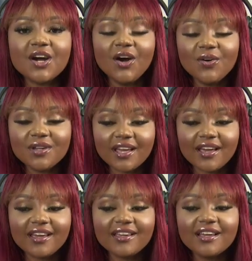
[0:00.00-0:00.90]

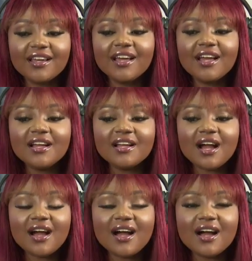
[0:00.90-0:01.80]
Okay.
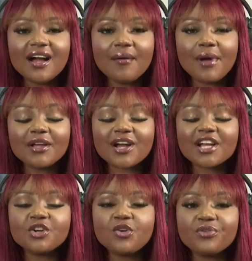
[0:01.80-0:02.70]
Um,
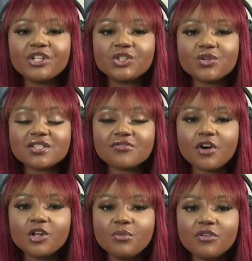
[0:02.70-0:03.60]
can you reduce the
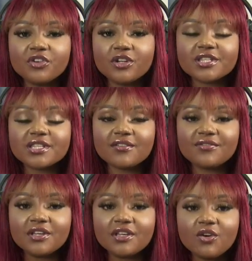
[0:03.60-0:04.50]
volume of your
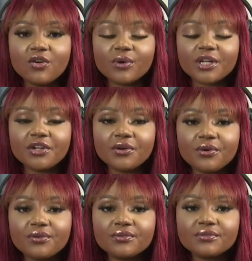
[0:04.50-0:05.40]
T V or
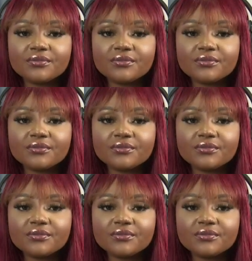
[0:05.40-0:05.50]
radio?